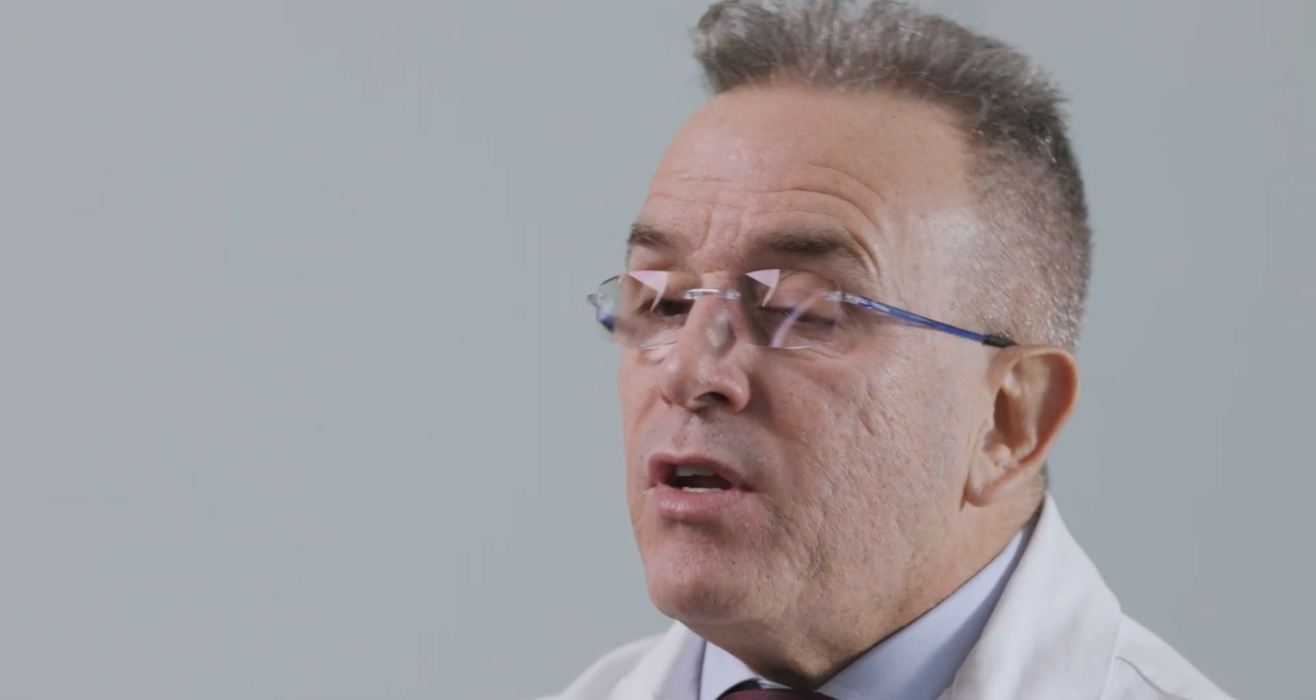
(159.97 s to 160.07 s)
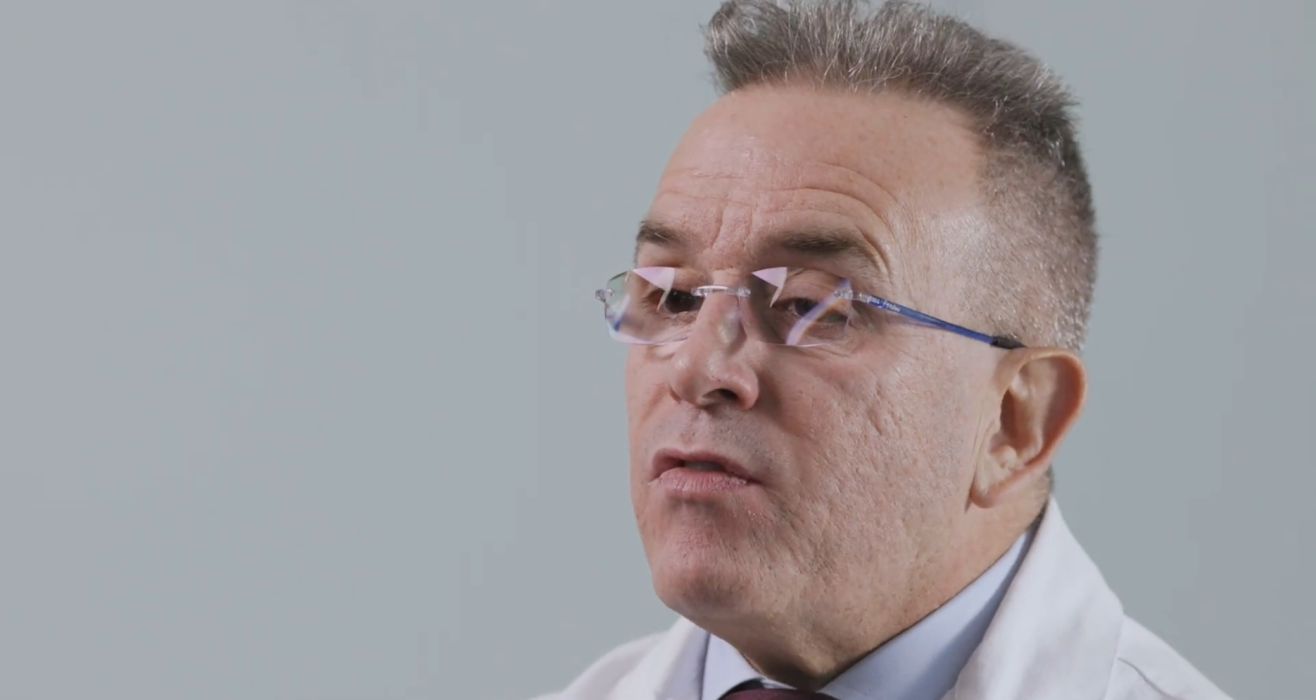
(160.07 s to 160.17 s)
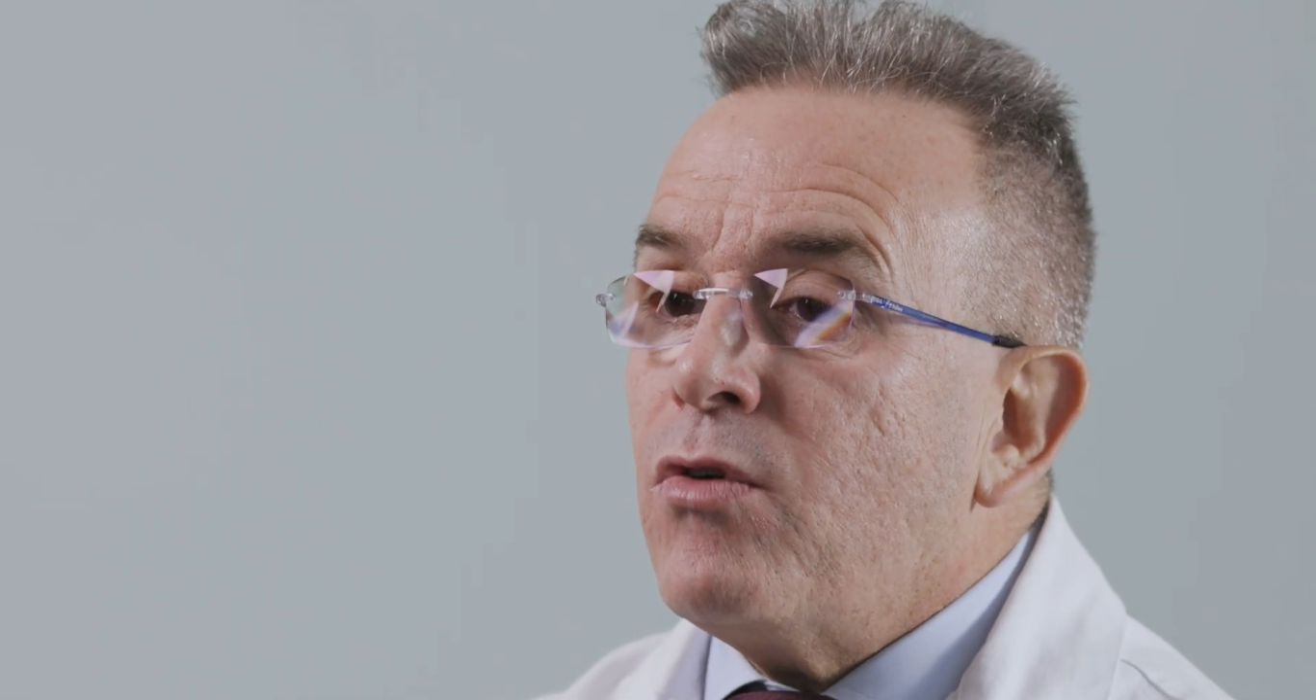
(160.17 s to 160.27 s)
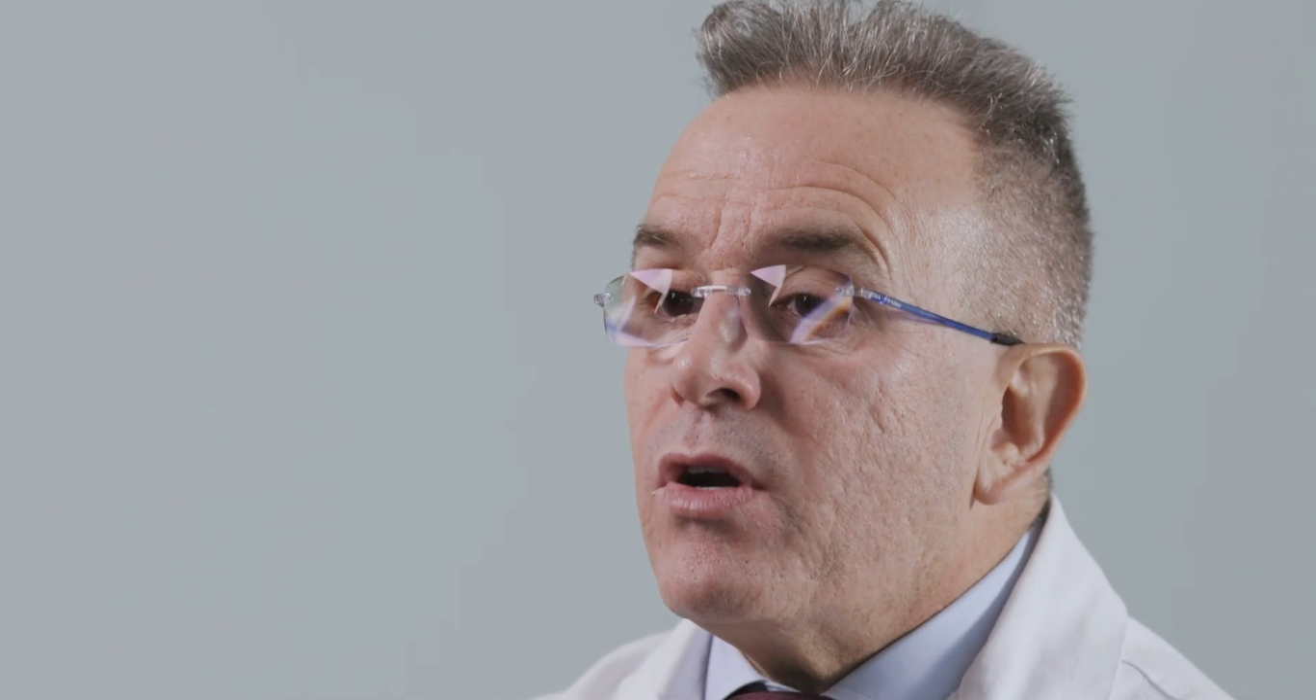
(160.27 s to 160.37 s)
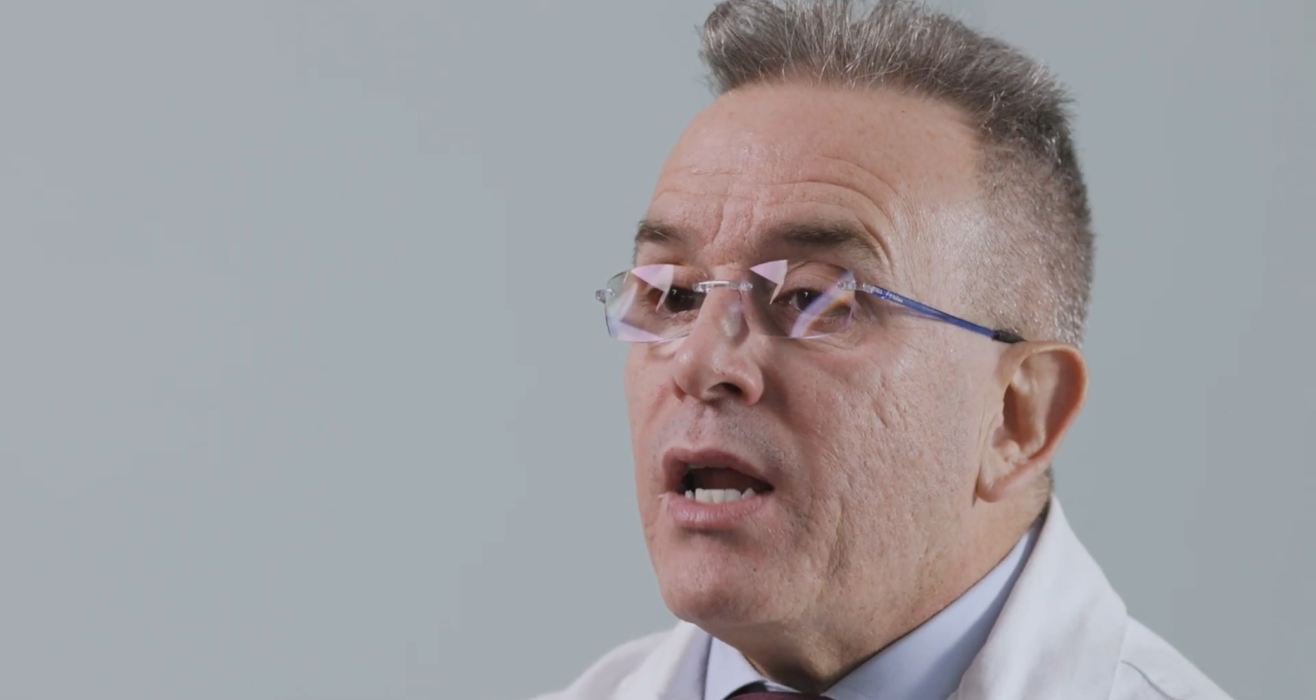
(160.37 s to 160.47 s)
or
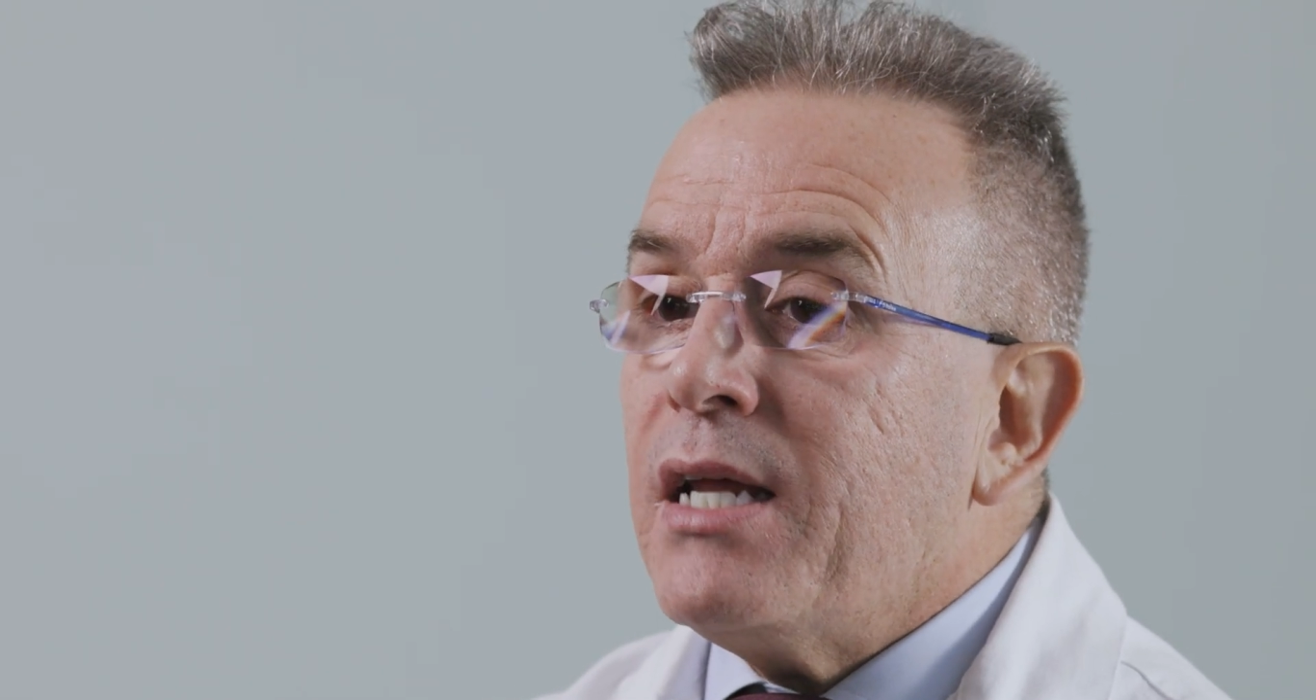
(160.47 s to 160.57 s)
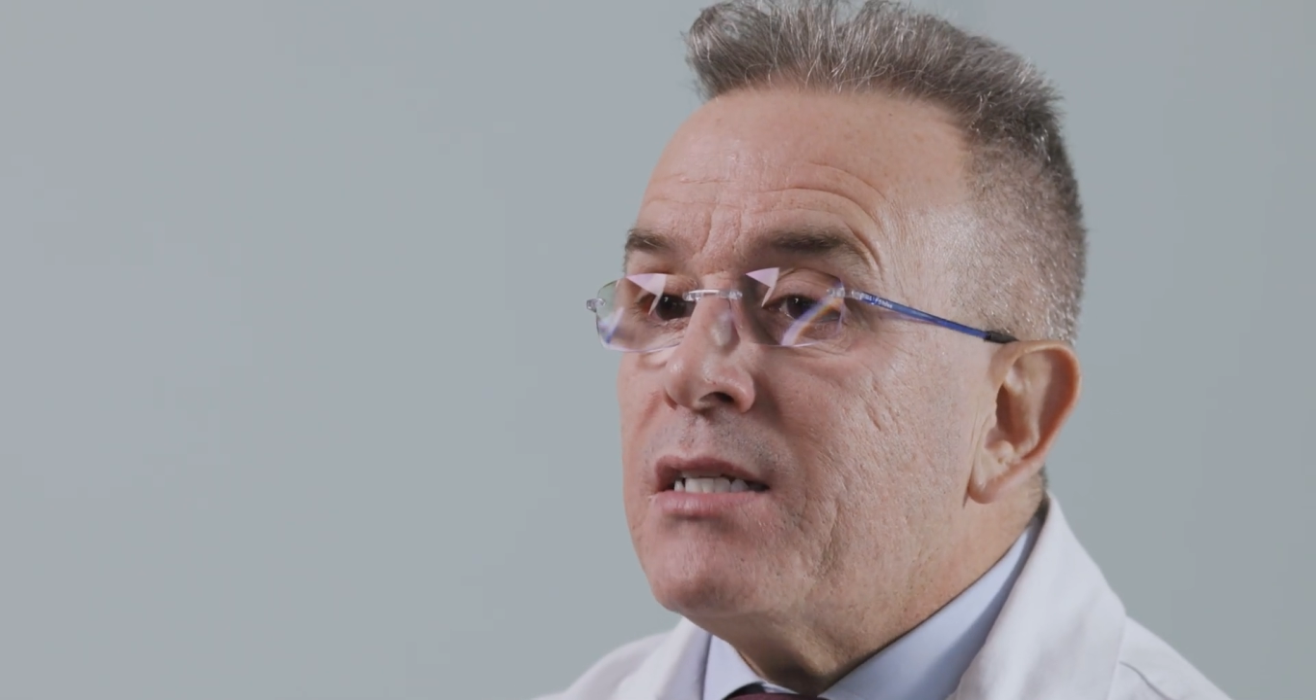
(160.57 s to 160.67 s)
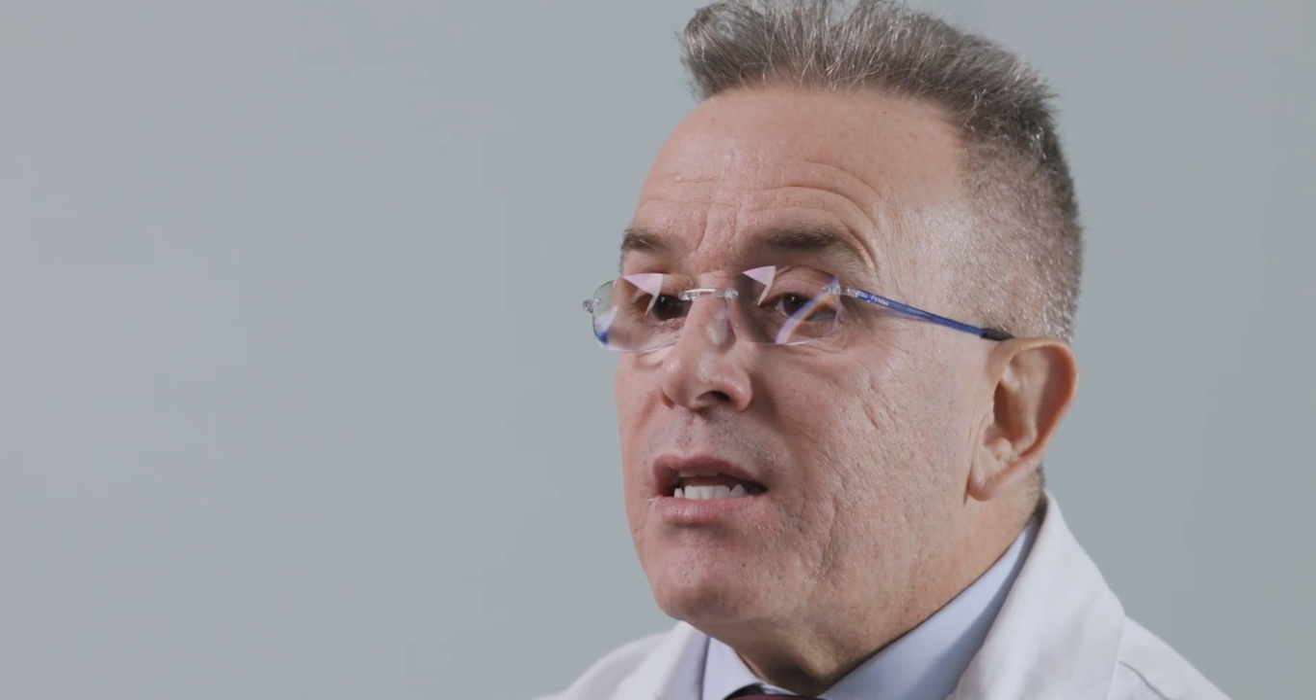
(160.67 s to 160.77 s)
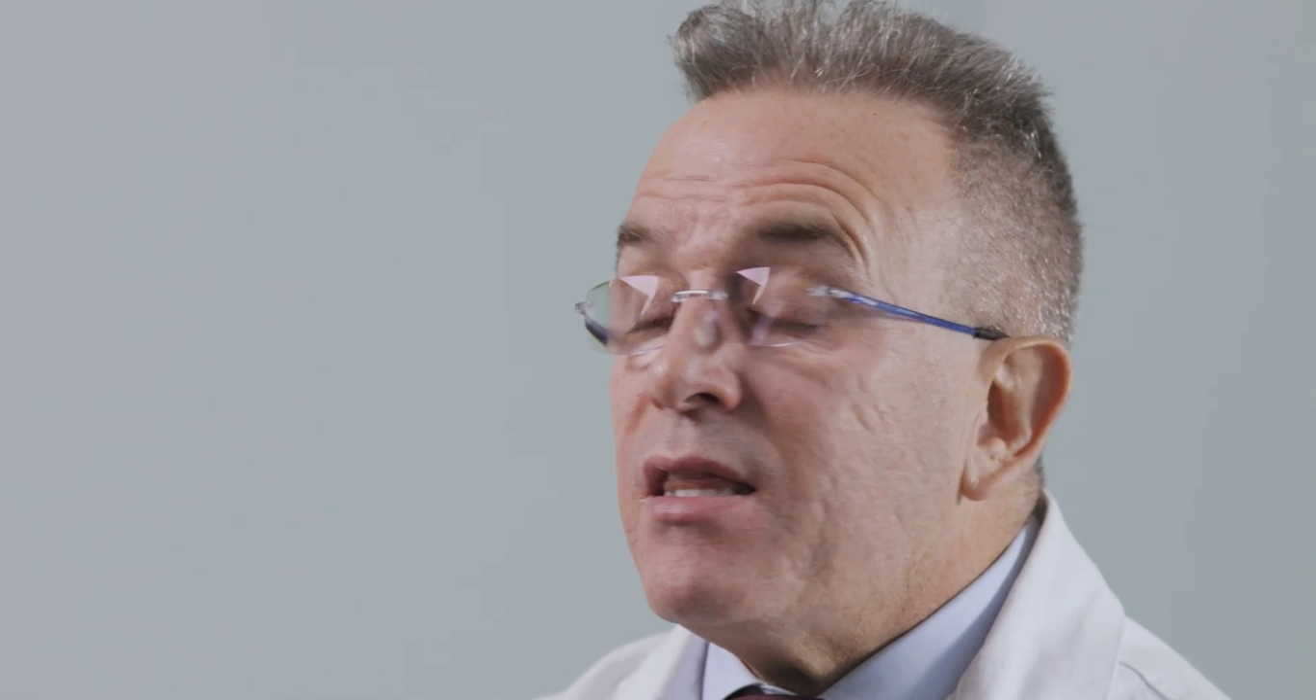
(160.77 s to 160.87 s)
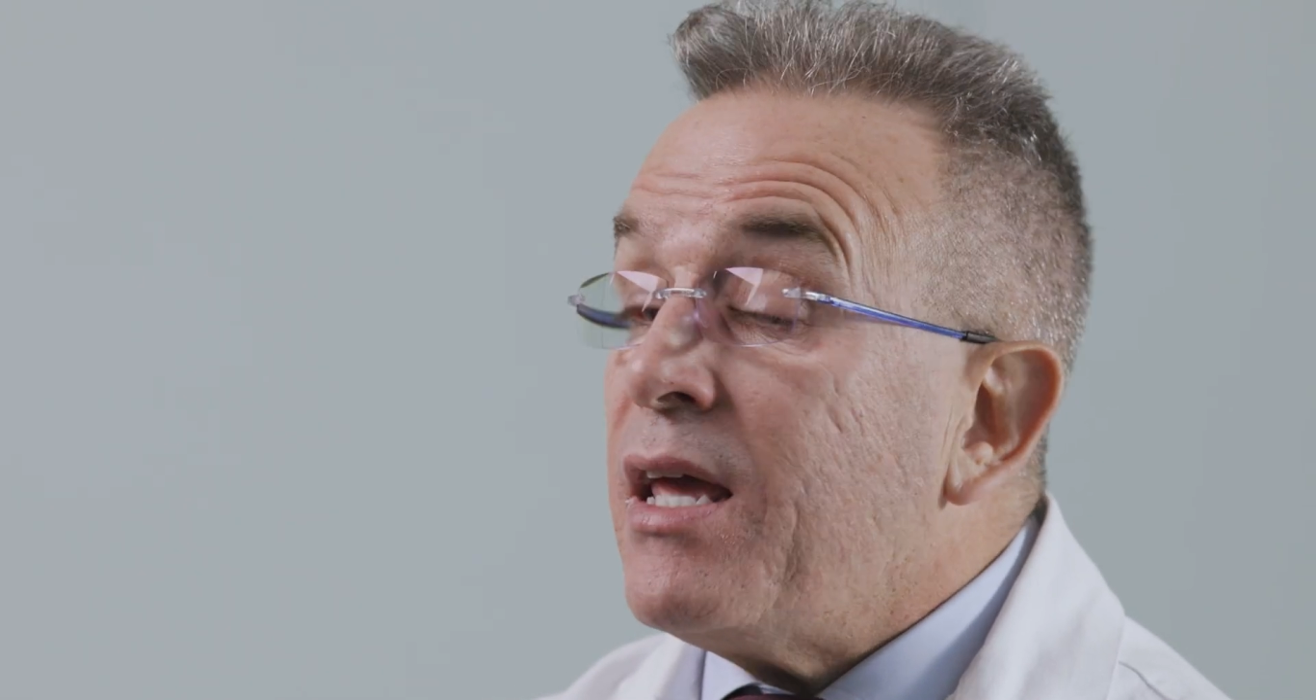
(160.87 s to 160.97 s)
4
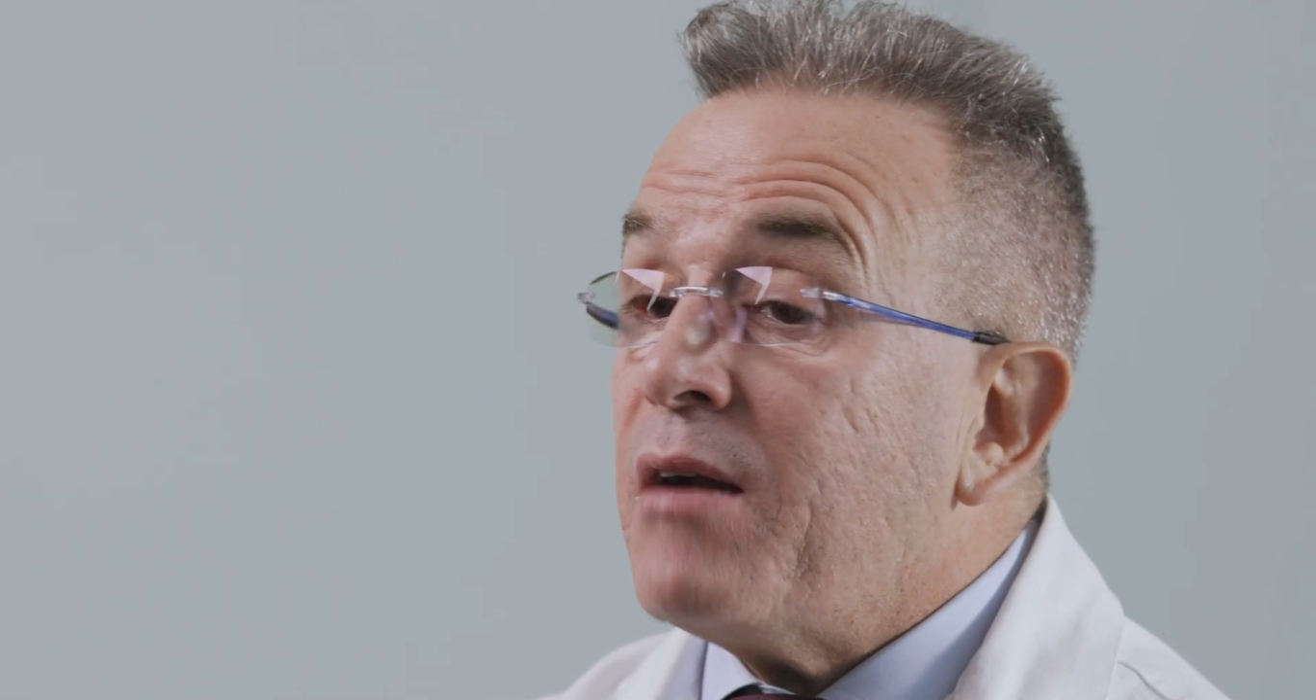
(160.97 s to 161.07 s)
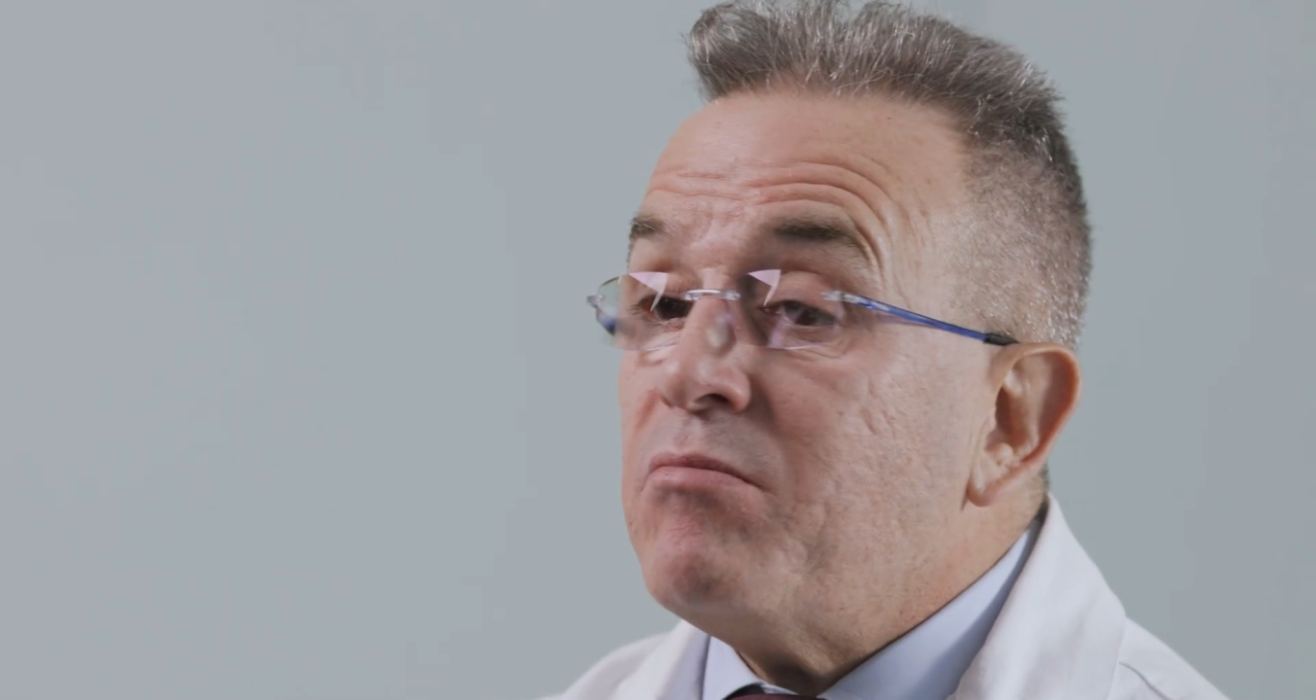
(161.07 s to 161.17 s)
days and they're